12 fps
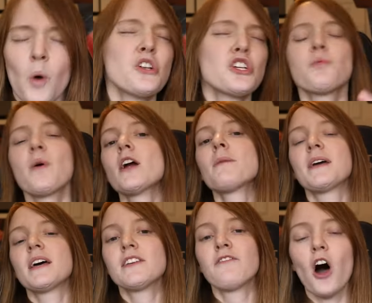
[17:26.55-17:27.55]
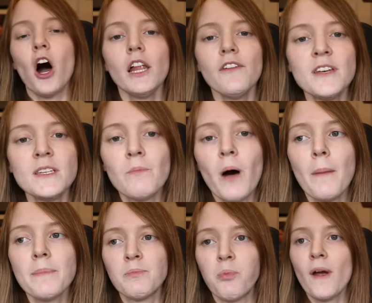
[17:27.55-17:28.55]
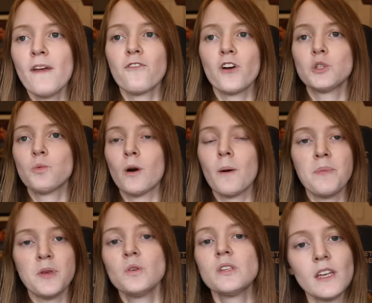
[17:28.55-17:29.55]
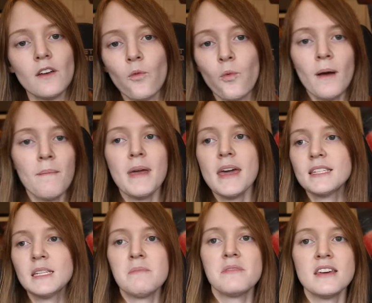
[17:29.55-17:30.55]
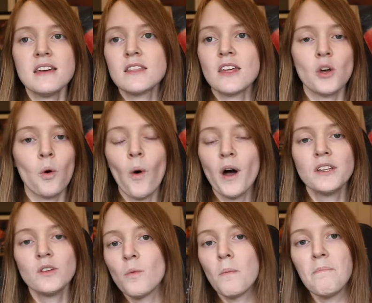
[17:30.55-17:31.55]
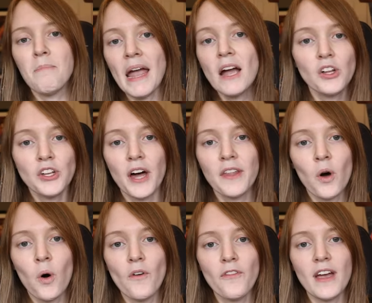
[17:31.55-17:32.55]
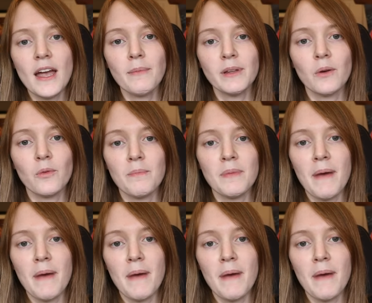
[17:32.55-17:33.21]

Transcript: Which is weird, because if all of his mom's boyfriends were abusive, what makes him think that the one who bailed on the whole family would be